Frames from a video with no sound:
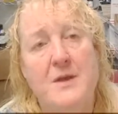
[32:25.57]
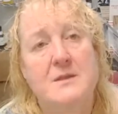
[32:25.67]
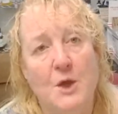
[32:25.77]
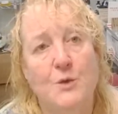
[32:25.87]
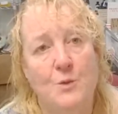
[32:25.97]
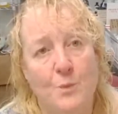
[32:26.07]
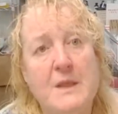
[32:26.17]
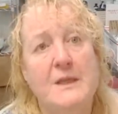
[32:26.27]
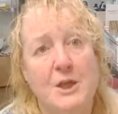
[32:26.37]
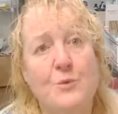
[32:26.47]
So you
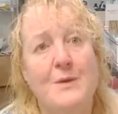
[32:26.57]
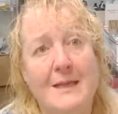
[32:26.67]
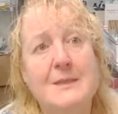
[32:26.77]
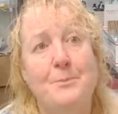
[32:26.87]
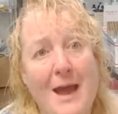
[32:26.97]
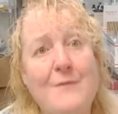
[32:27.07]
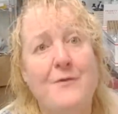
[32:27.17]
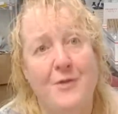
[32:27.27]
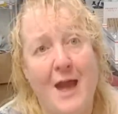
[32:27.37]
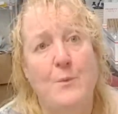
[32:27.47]
really do need to pay for
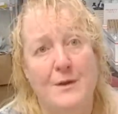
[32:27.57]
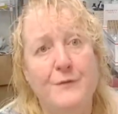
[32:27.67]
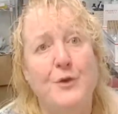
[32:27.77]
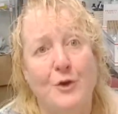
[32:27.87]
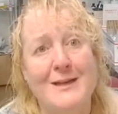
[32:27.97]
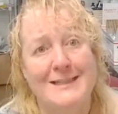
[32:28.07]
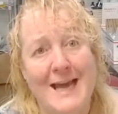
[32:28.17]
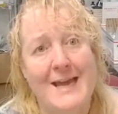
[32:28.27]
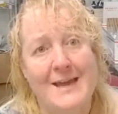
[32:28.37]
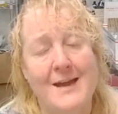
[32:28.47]
that one if you're going to
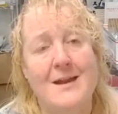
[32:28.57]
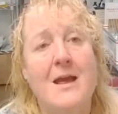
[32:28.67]
take it,